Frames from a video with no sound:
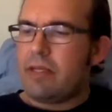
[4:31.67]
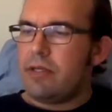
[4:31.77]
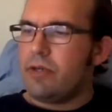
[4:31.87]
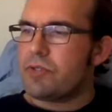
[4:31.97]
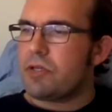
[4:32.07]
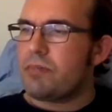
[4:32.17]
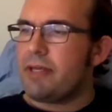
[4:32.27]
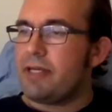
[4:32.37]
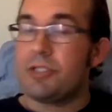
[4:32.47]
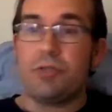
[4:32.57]
He goes on
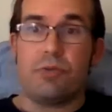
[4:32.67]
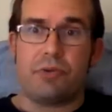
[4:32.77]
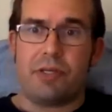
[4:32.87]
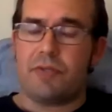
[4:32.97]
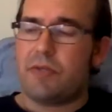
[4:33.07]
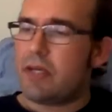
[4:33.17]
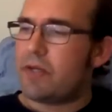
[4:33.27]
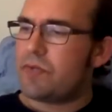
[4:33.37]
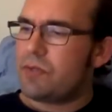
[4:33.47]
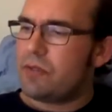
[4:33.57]
page
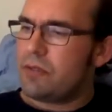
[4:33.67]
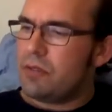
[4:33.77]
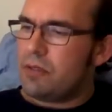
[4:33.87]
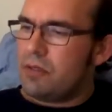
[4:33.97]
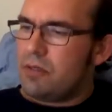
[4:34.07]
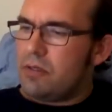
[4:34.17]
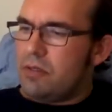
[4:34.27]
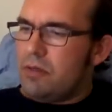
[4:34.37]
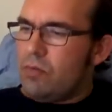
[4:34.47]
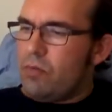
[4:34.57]
236,
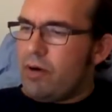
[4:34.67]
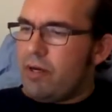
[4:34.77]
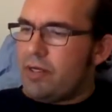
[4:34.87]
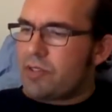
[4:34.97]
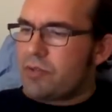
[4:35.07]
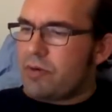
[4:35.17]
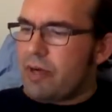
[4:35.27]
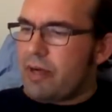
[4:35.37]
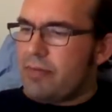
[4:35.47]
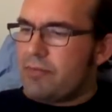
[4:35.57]
where he
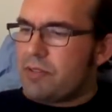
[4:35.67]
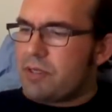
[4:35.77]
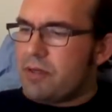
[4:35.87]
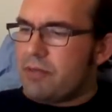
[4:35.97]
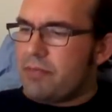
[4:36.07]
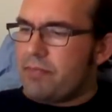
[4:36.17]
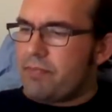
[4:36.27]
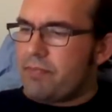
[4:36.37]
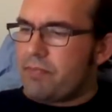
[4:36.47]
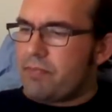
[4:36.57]
describes
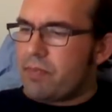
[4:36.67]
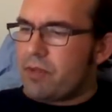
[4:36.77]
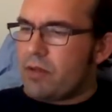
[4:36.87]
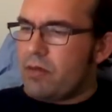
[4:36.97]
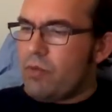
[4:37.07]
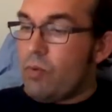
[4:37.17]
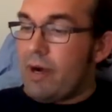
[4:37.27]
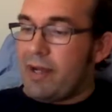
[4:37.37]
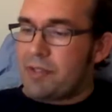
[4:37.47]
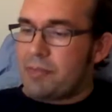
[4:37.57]

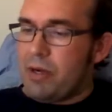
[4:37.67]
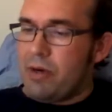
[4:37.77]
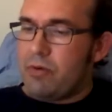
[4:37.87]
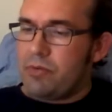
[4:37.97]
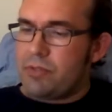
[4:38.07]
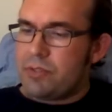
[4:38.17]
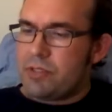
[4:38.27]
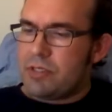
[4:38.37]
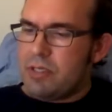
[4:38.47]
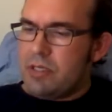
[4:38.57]
why it's
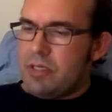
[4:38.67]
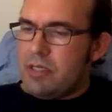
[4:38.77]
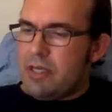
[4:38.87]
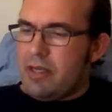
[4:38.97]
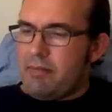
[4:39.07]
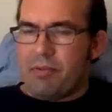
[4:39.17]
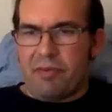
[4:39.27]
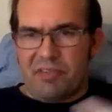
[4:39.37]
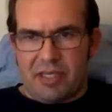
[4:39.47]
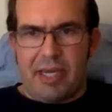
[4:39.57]
opposed, and
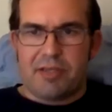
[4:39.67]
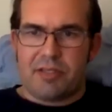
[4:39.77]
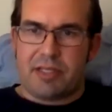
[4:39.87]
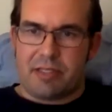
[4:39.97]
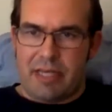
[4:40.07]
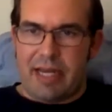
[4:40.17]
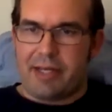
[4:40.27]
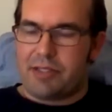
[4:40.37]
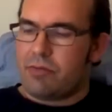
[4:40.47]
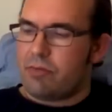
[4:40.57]
previous cases that
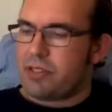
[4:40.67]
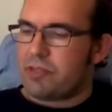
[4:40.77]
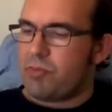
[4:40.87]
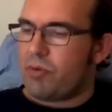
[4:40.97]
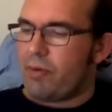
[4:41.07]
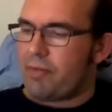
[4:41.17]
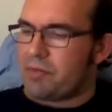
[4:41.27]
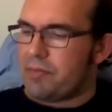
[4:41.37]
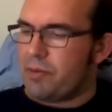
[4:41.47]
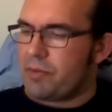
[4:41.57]
tie to like supporting why it
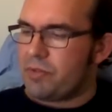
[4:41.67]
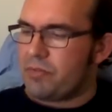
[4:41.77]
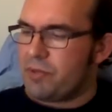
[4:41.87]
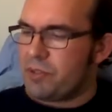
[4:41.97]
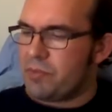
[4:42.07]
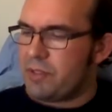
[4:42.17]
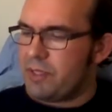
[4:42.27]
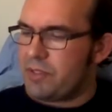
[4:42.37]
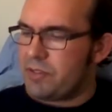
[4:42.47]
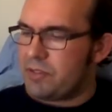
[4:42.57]
was opposed in the first
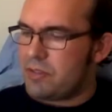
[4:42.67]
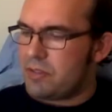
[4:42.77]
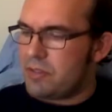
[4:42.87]
place.